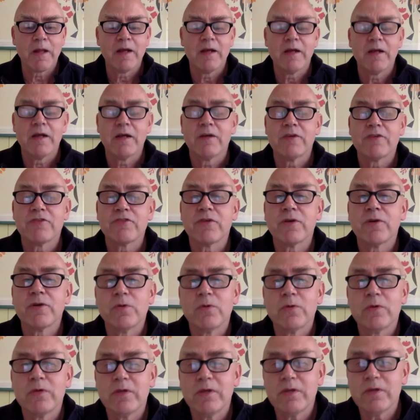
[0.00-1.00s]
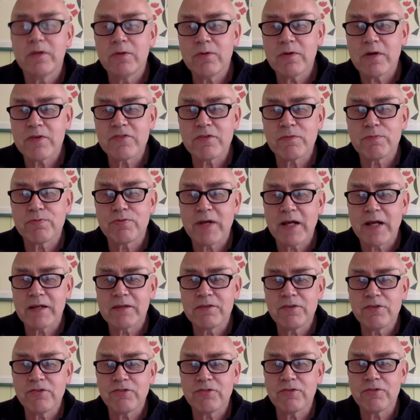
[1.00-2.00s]
So you as a
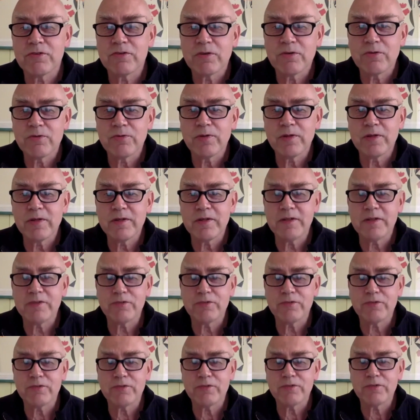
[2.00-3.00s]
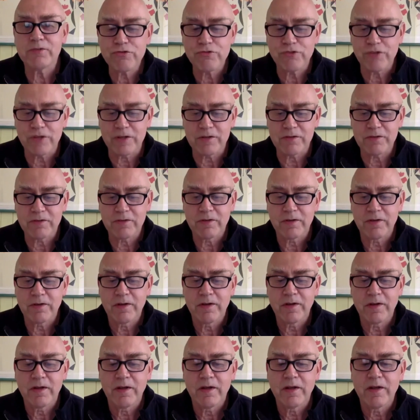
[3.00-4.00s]
practitioner don't really need to push it.
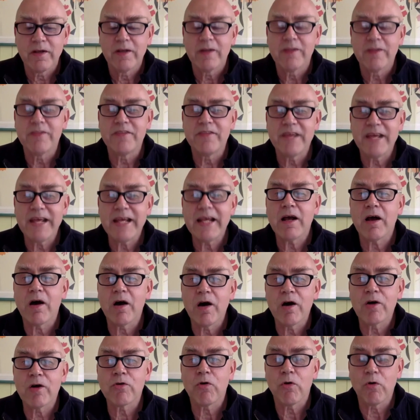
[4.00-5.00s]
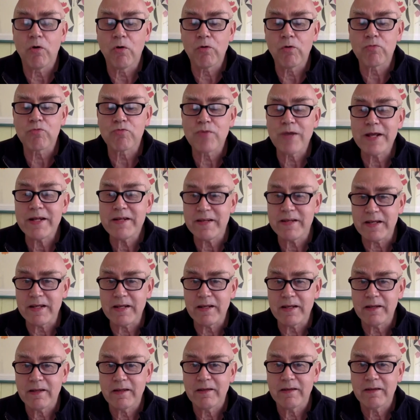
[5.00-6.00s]
They are
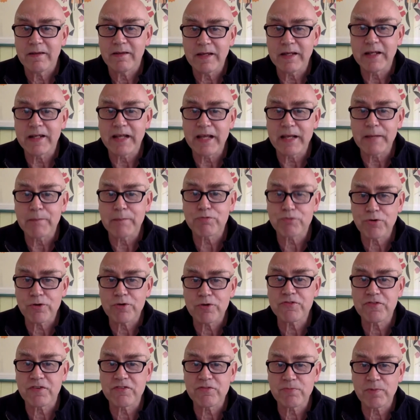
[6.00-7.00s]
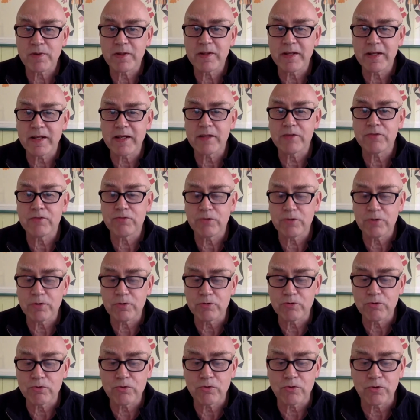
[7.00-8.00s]
already in a process when they get to your
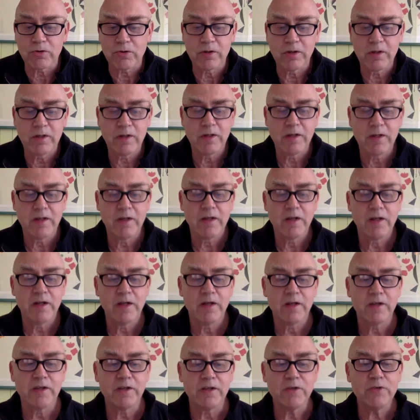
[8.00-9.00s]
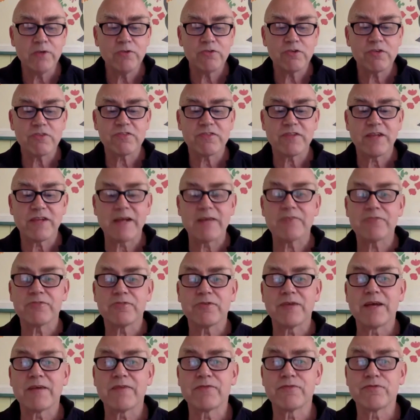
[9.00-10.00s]
door. You just have
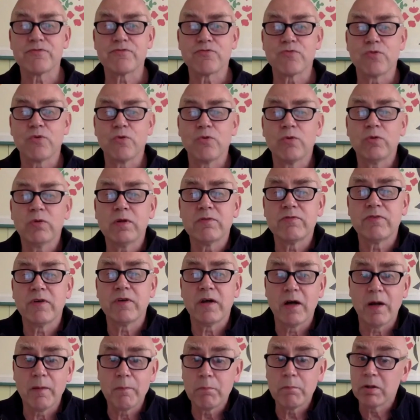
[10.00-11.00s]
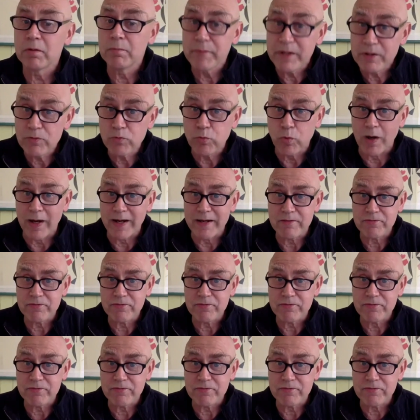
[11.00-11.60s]
to have the role of a humble midwife.